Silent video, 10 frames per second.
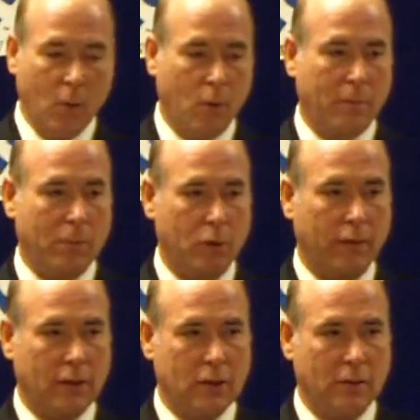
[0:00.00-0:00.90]
We'll be
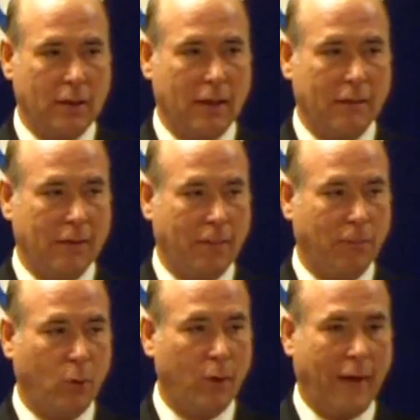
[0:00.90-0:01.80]
moving to the
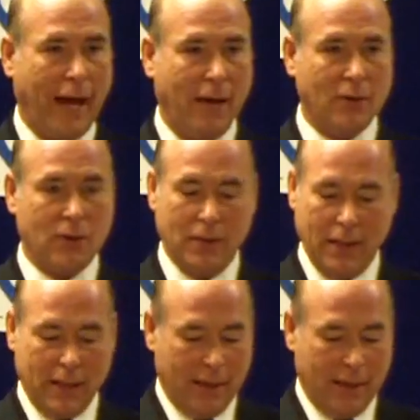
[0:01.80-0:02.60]
floor of the House.